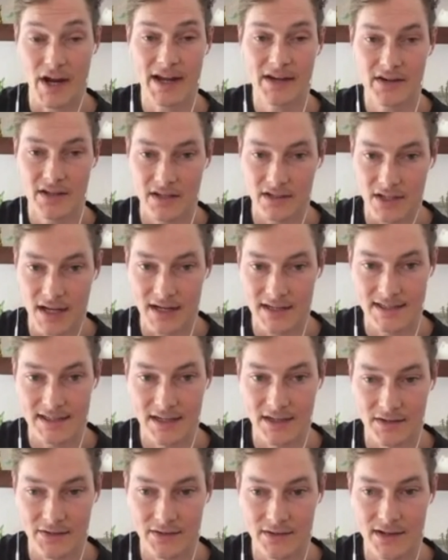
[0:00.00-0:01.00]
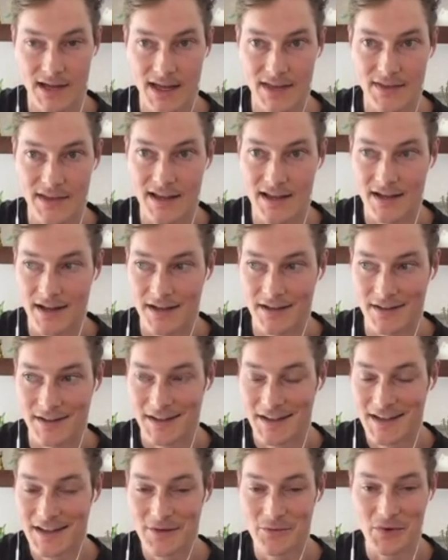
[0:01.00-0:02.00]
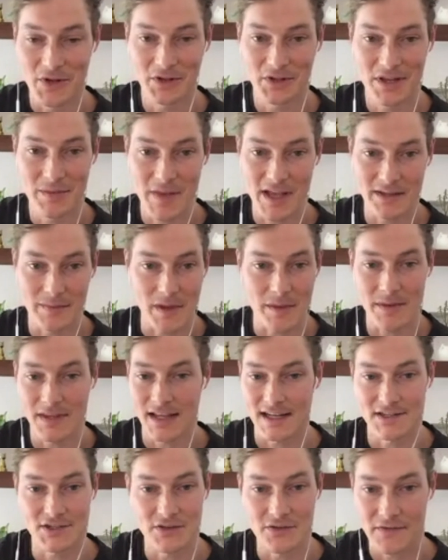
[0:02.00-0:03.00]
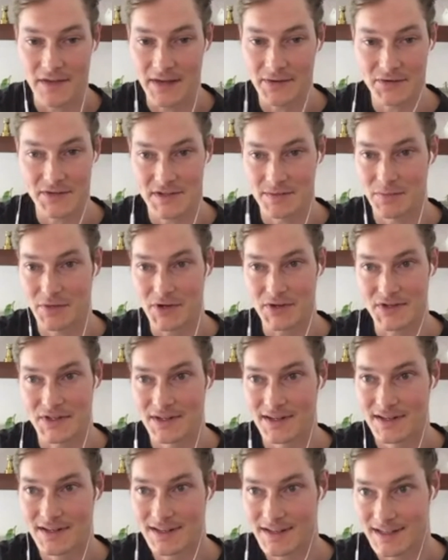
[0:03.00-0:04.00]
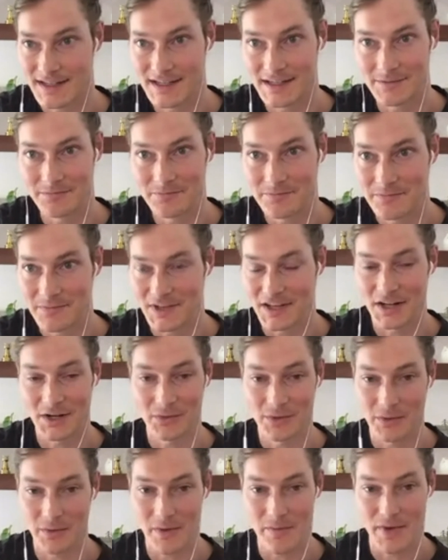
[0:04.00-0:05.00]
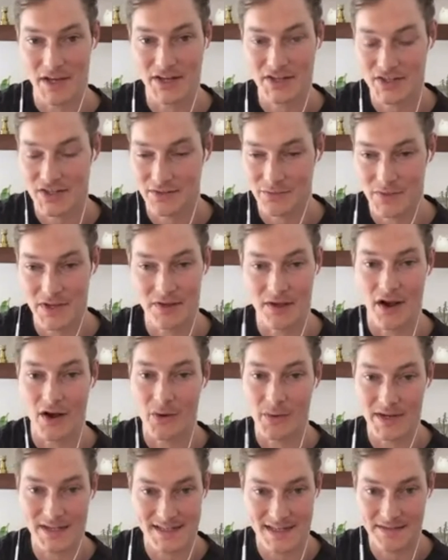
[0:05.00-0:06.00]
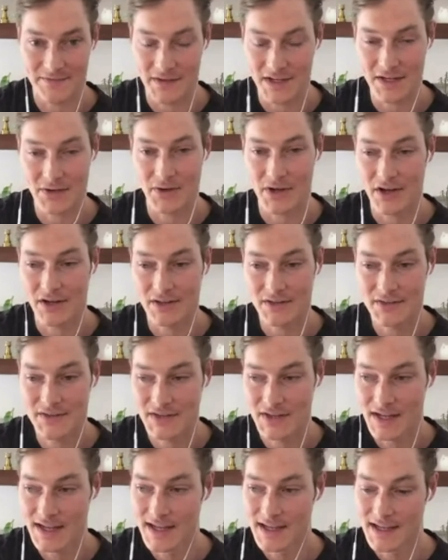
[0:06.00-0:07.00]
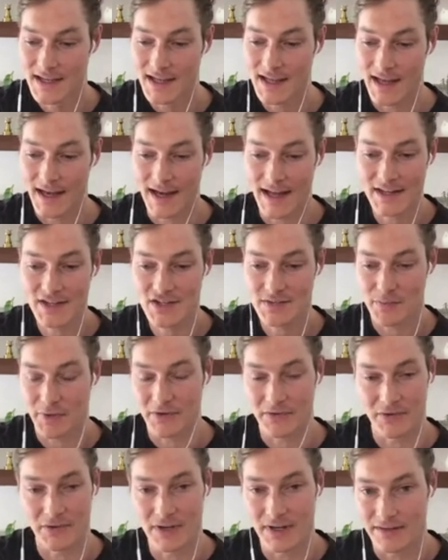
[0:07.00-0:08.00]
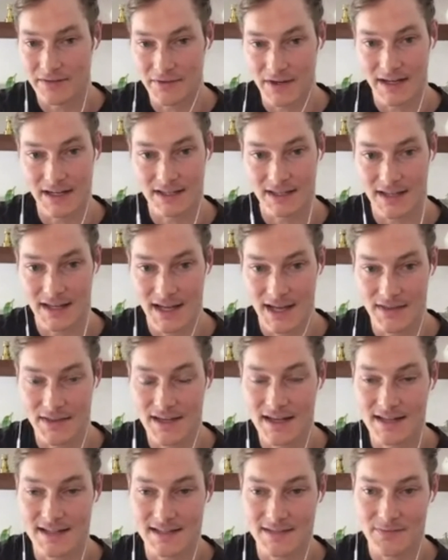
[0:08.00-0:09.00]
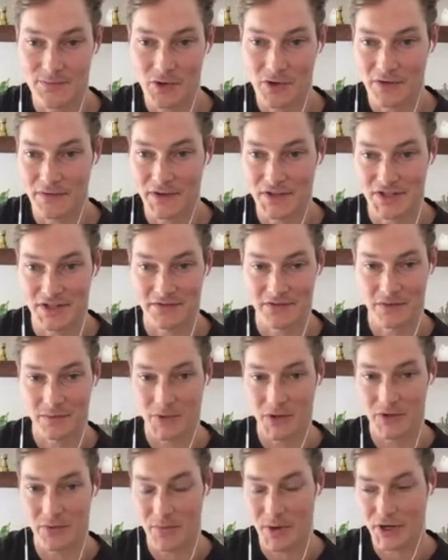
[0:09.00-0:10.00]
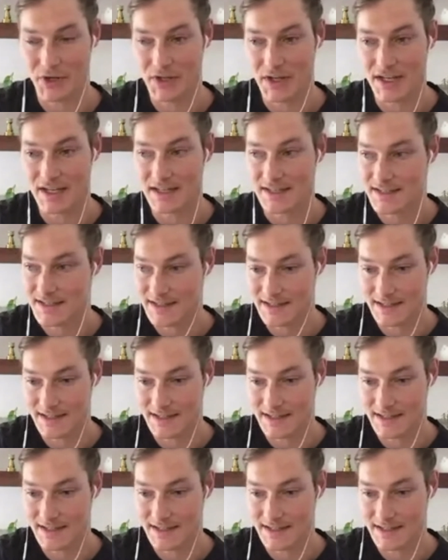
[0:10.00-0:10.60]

to the lockdown, I think we only met maybe like 2 founders in person. When we pitched, we always did video calls, and I just prefer it, frankly. I think it's more efficient for both parties.